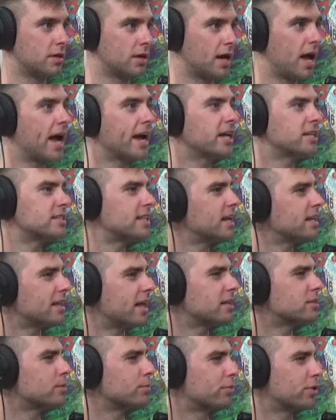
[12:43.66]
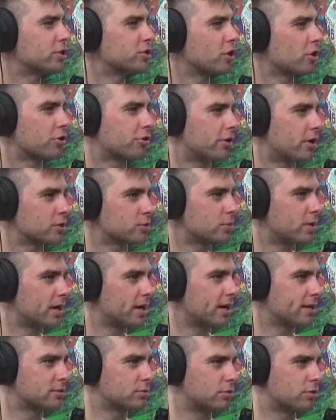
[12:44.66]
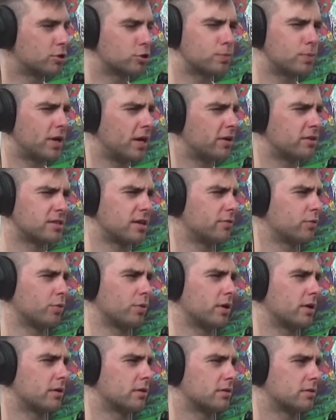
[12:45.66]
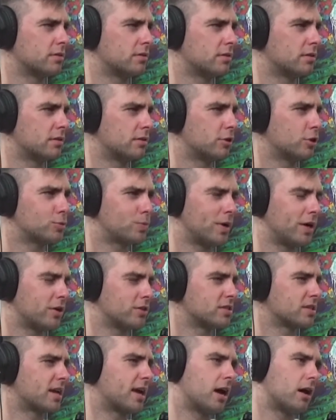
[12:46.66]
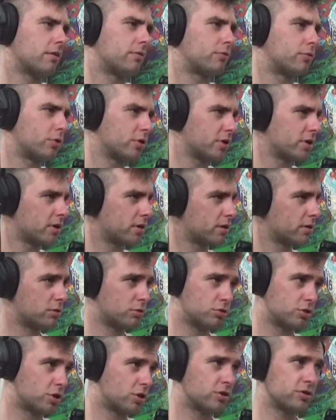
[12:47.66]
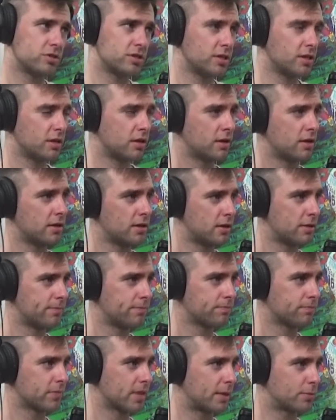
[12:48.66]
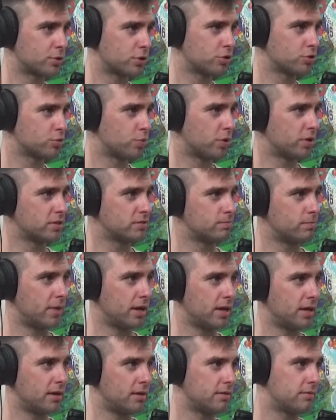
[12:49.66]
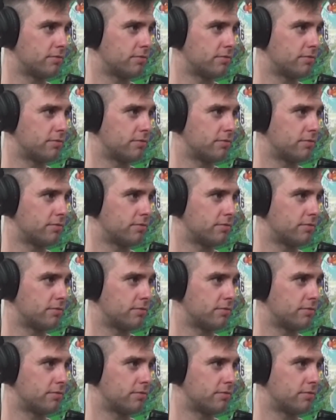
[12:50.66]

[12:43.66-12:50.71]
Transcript: I guess that's a bridge I'll cross when I get to it. There's Paneras everywhere. There's Paneras in California, New Jersey. I'm sure there's one in Maine,